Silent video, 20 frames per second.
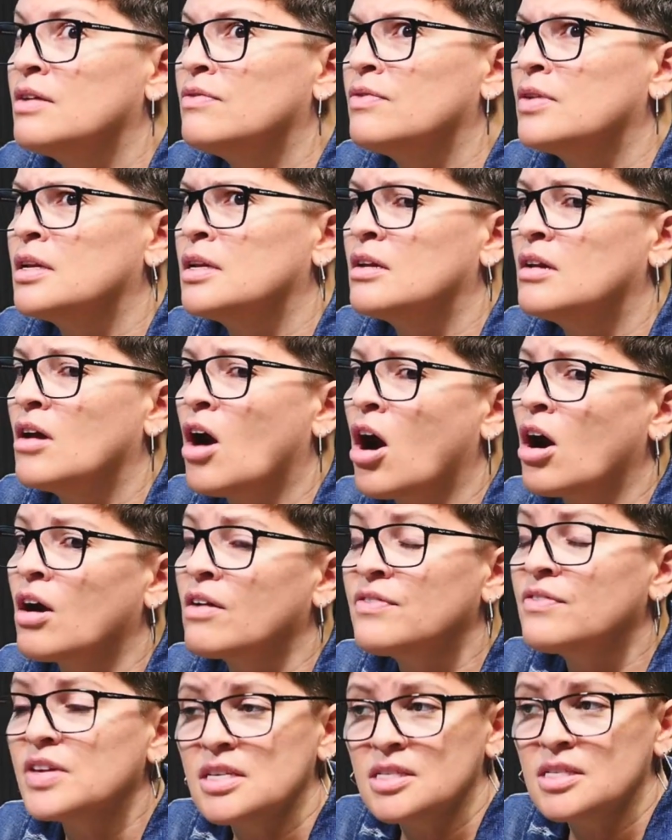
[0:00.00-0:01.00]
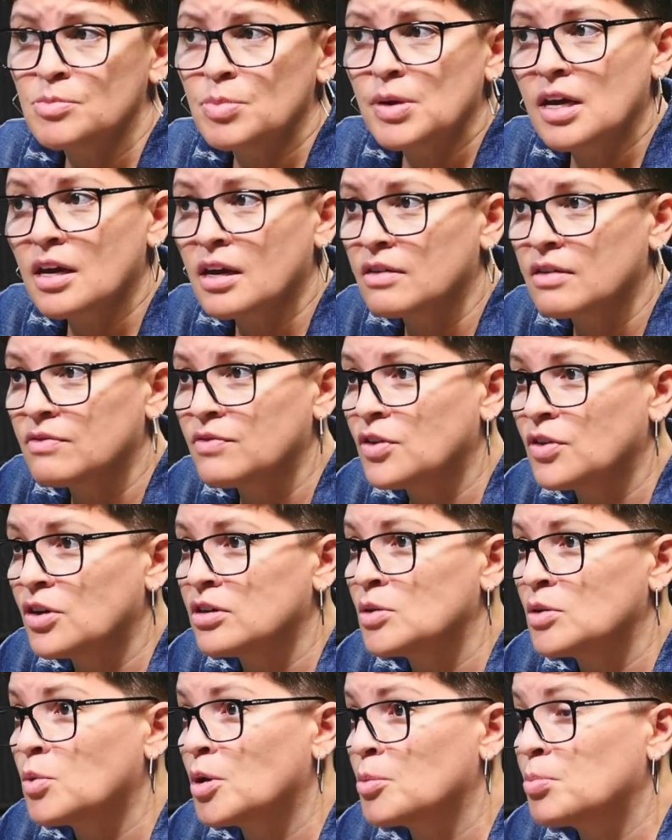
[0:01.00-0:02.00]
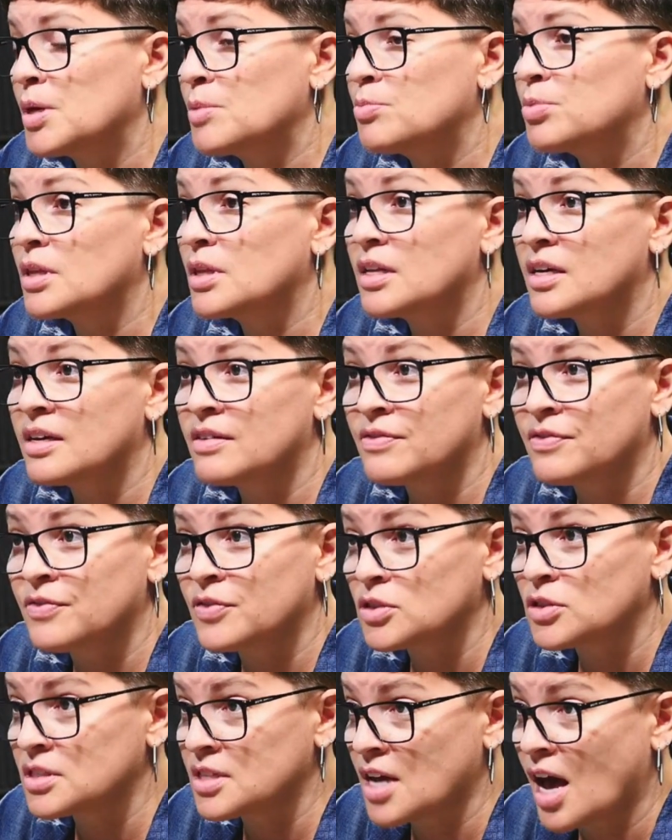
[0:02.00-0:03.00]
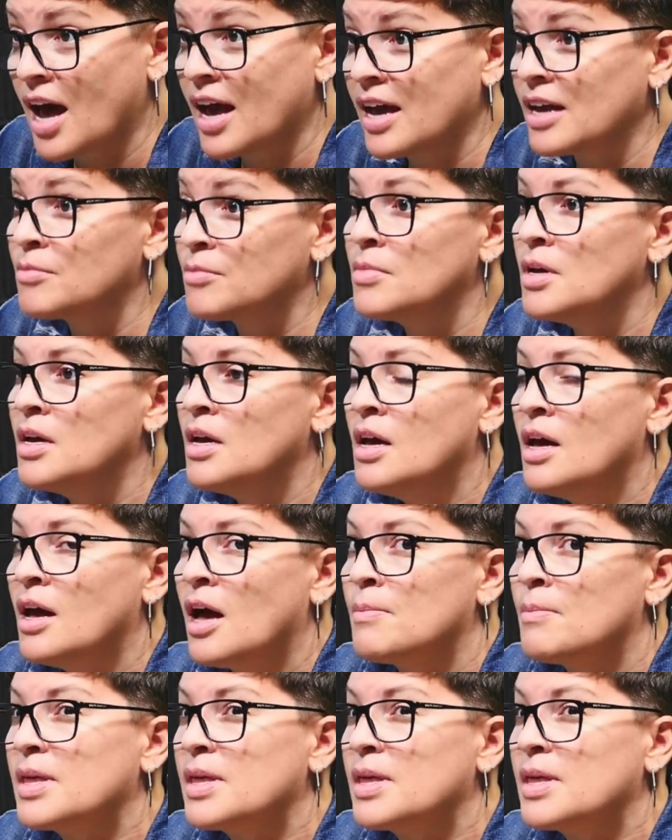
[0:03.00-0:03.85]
even RVs being converted where people live full time. Yes.